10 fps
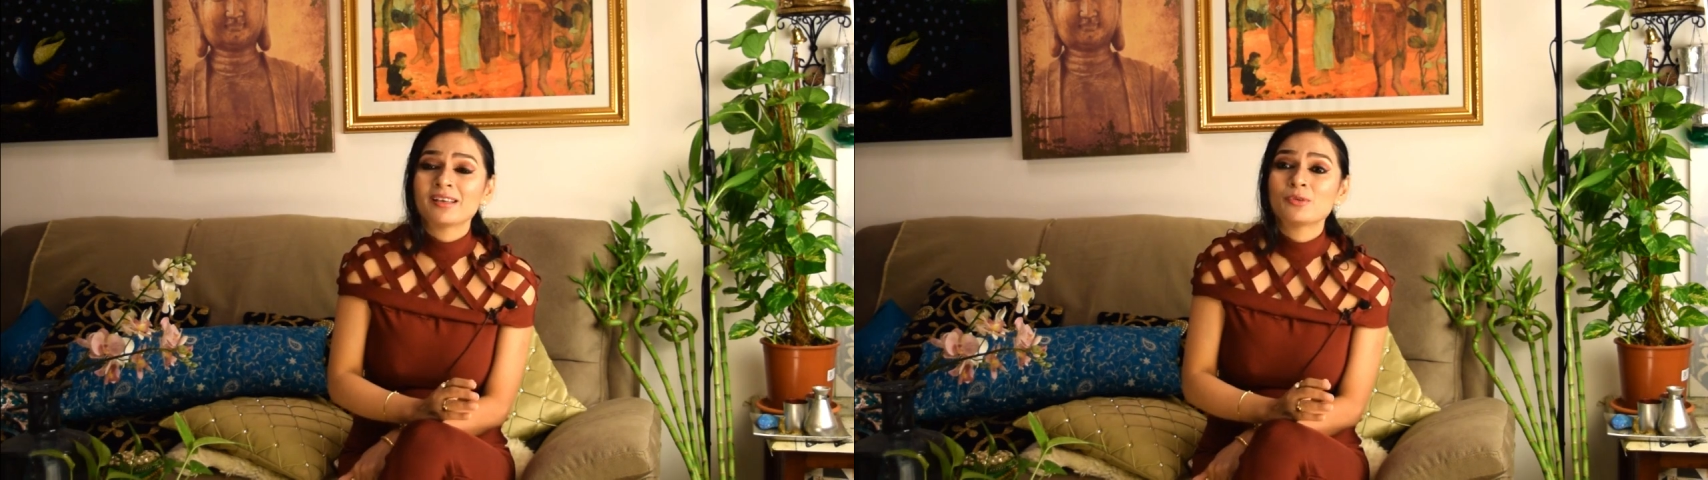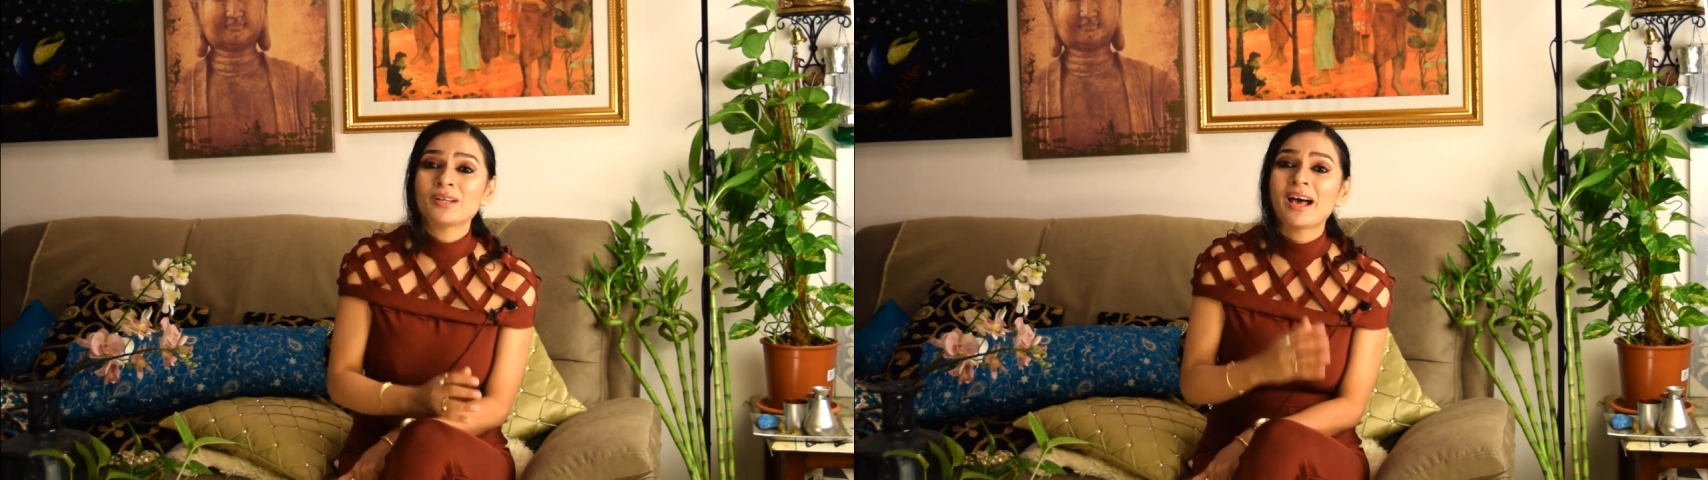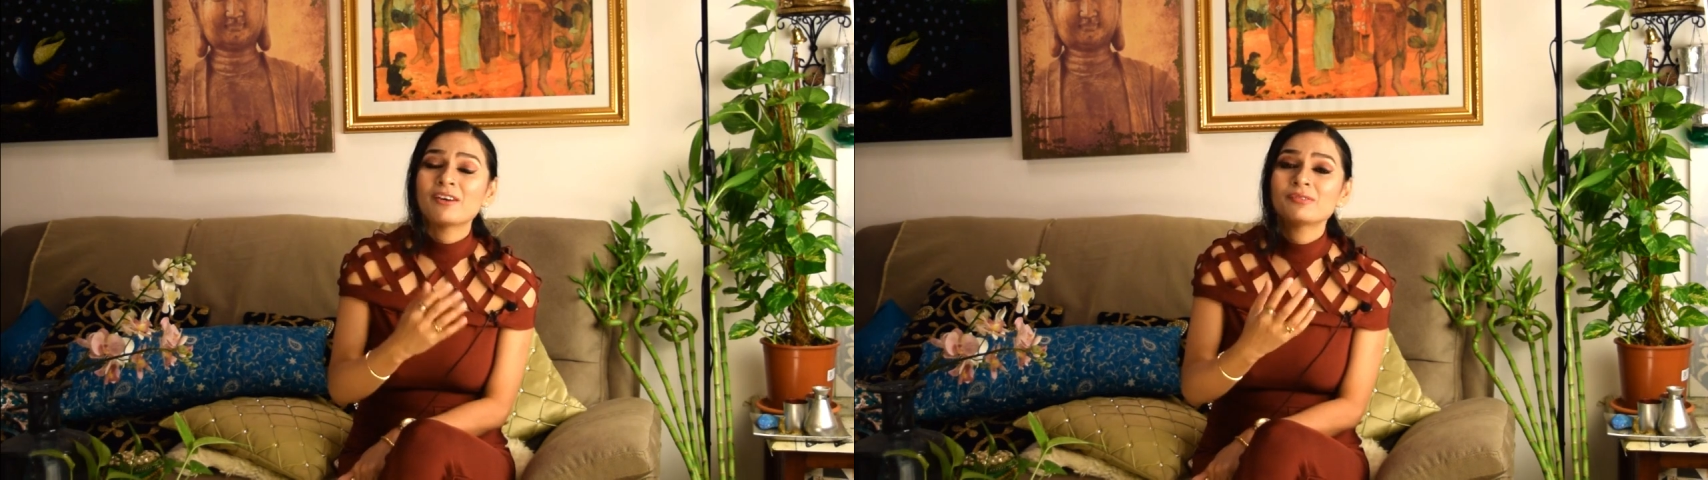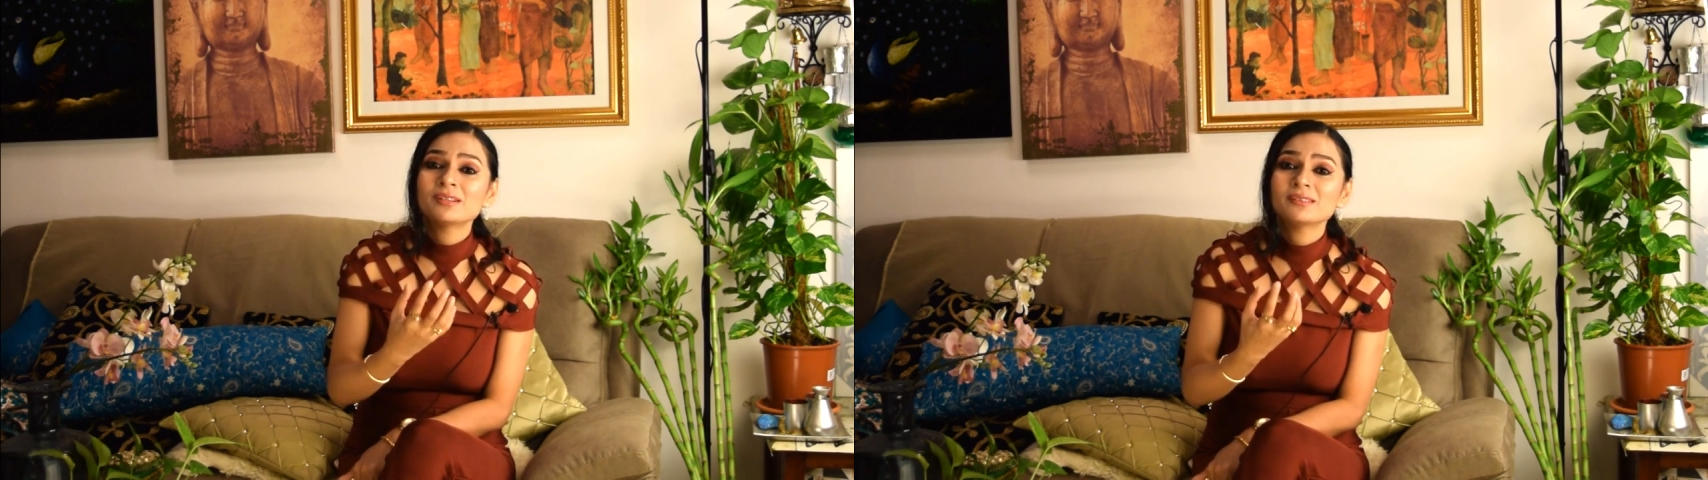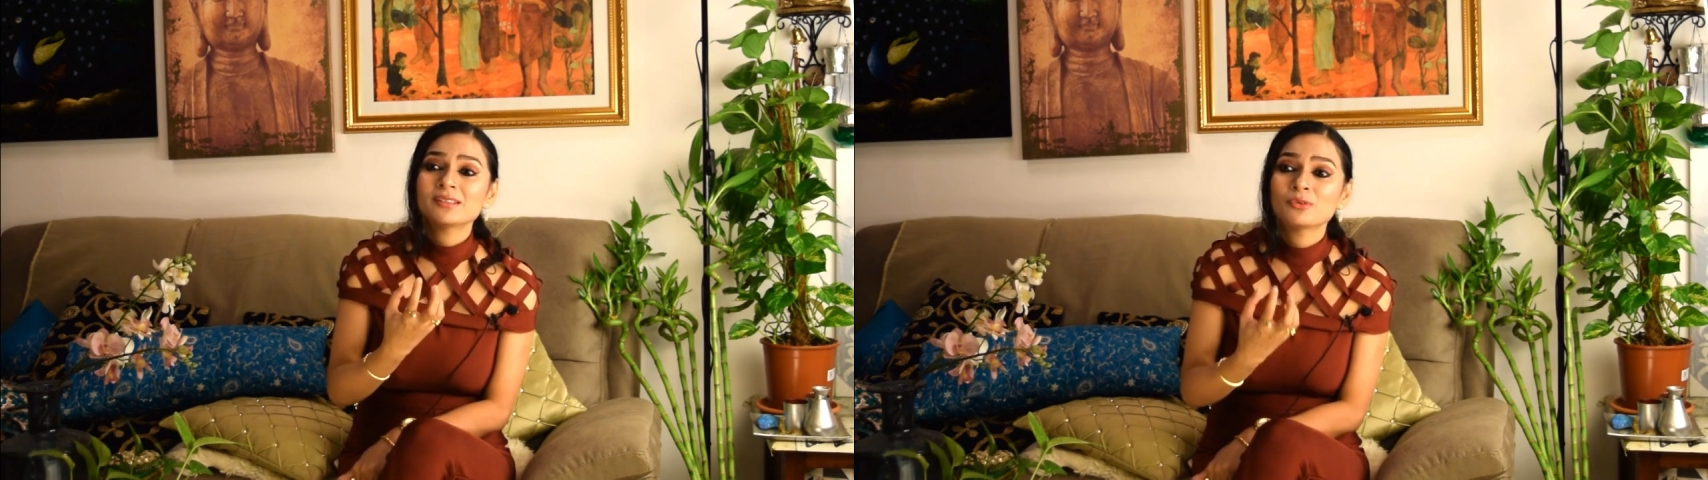you will have
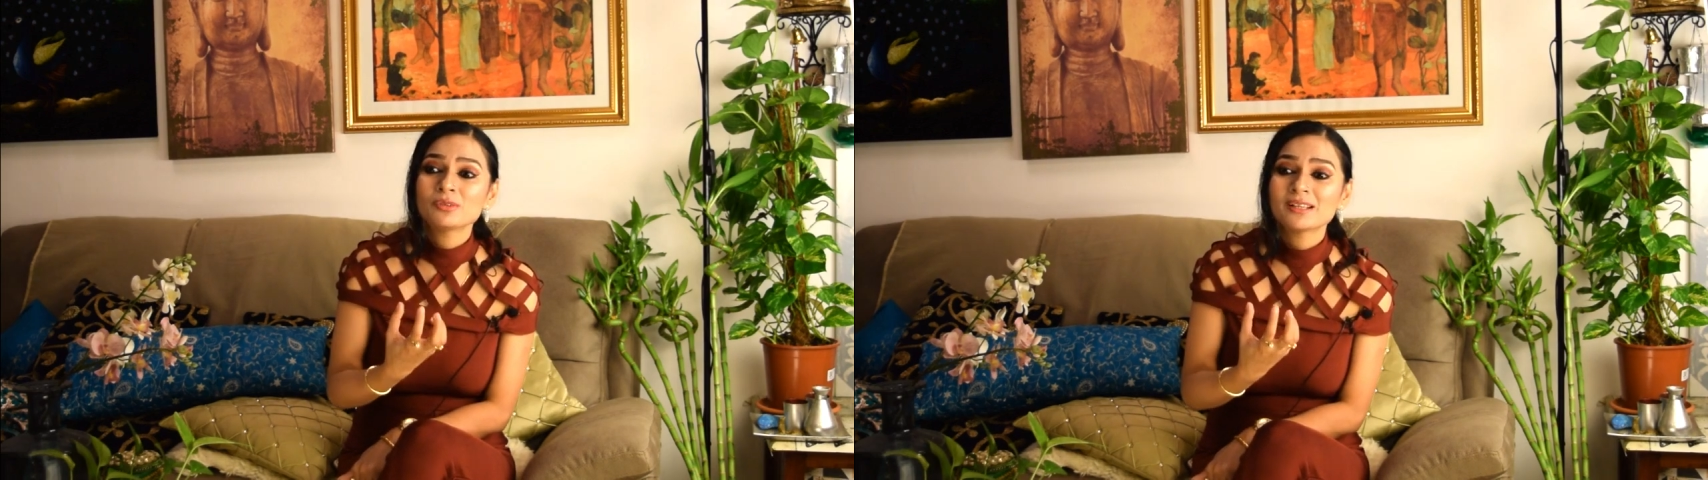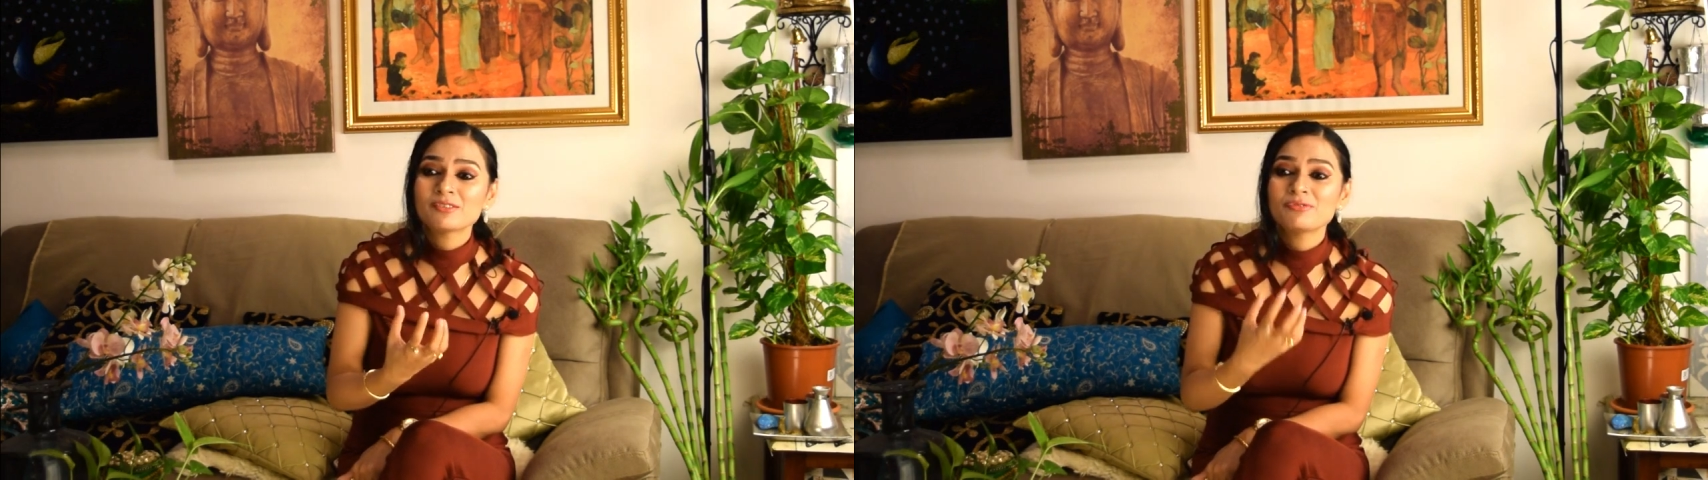that